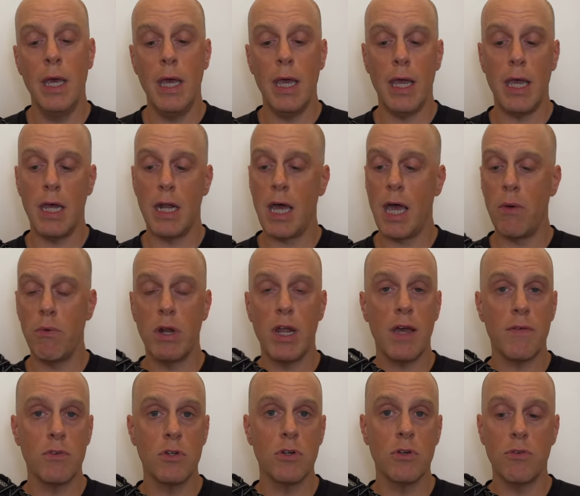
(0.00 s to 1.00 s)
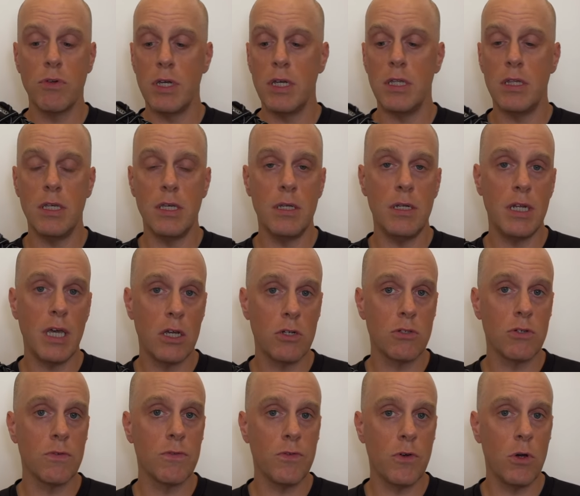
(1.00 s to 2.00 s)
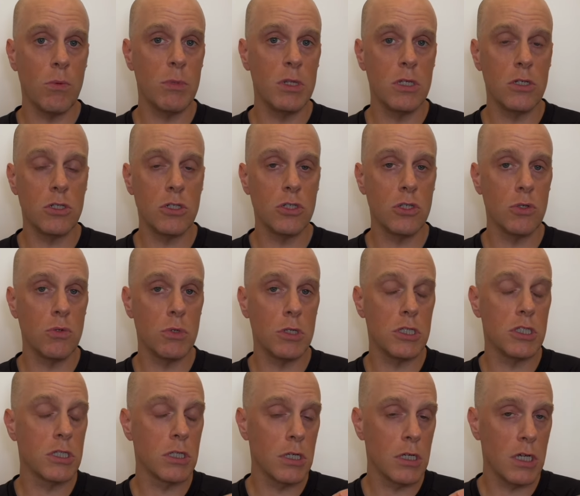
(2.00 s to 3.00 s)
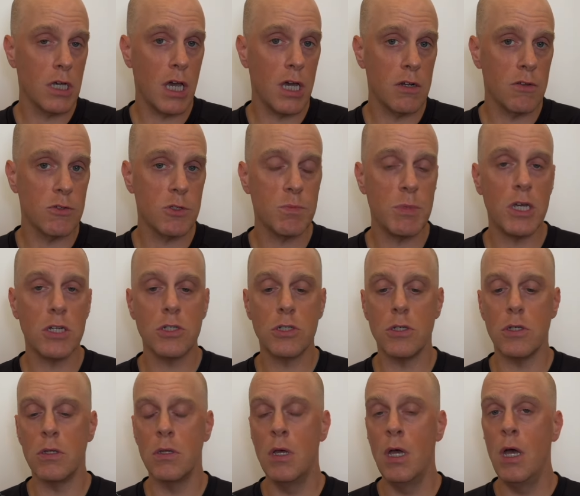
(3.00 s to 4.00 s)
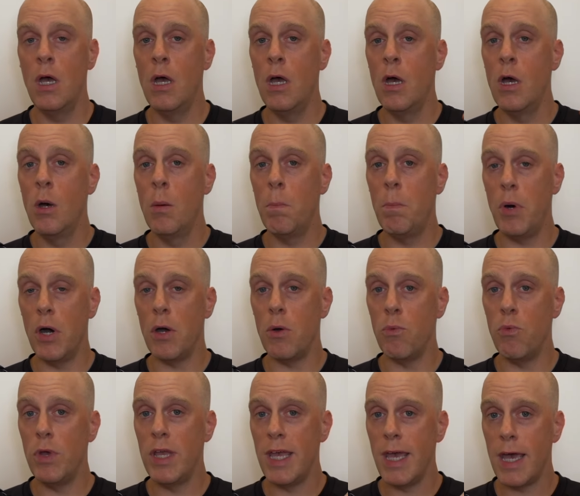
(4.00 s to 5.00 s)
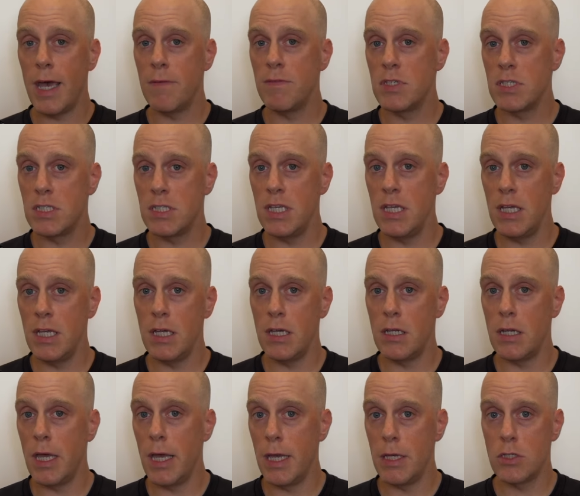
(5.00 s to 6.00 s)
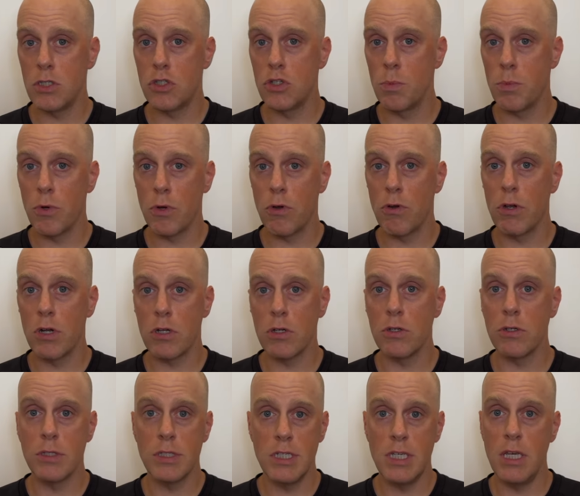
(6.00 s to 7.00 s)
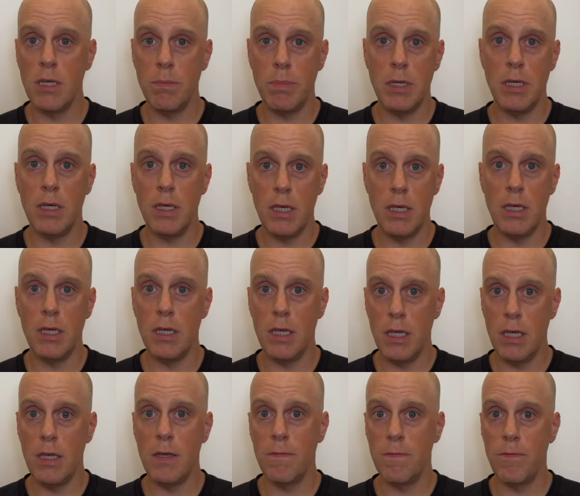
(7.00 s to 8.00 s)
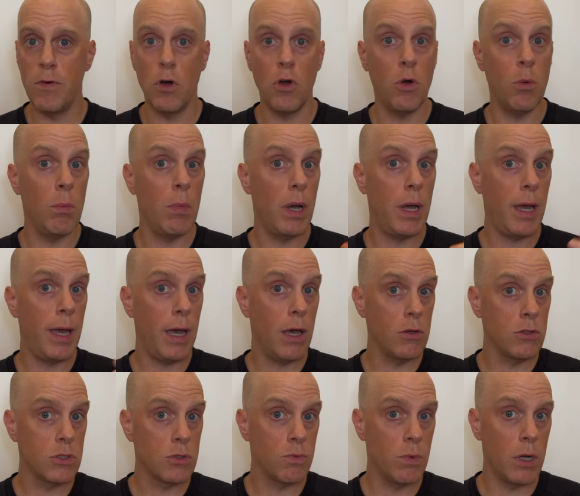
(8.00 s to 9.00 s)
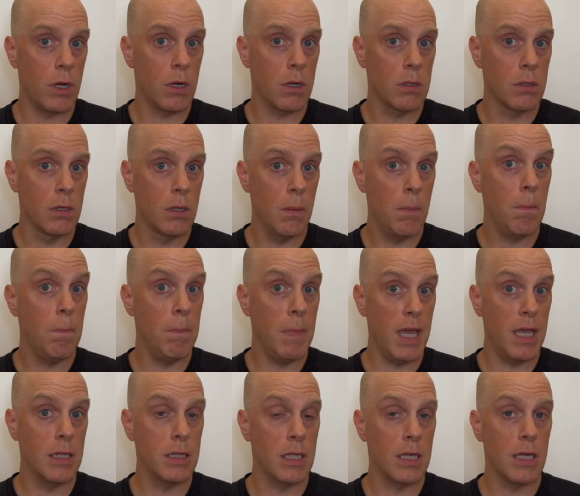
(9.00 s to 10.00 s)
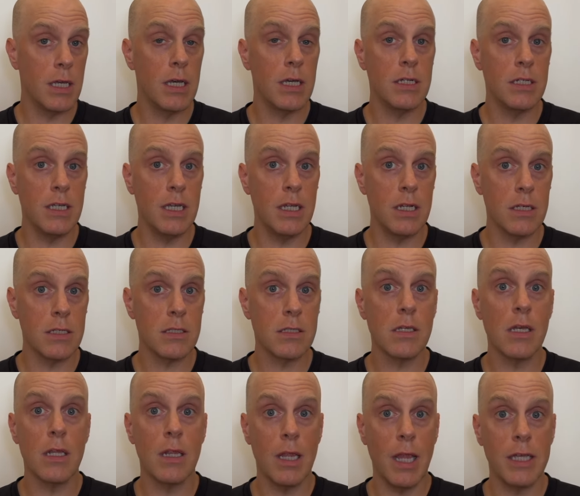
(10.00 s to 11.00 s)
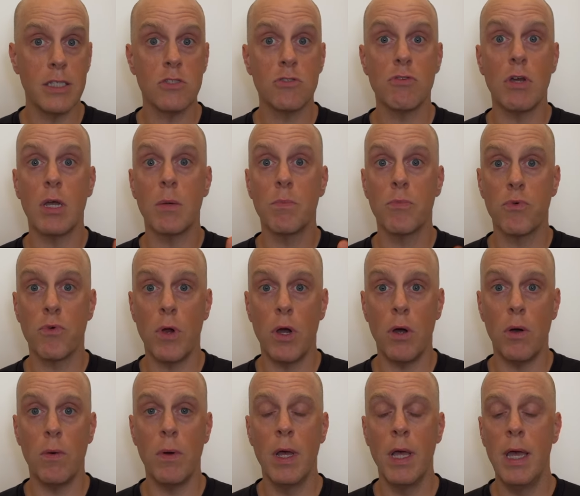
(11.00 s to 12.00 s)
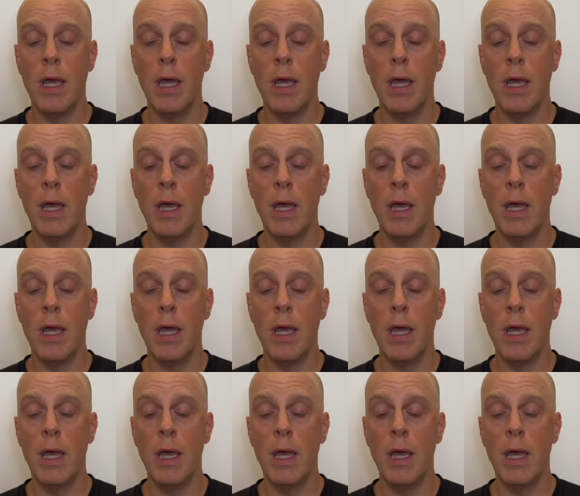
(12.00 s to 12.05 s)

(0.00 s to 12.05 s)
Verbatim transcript: And I would have to agree, the Nitro Foam in the shoe is kind of special. But we have seen a supercritical TPEE foam elsewhere, mainly Adidas Lightstrike Pro.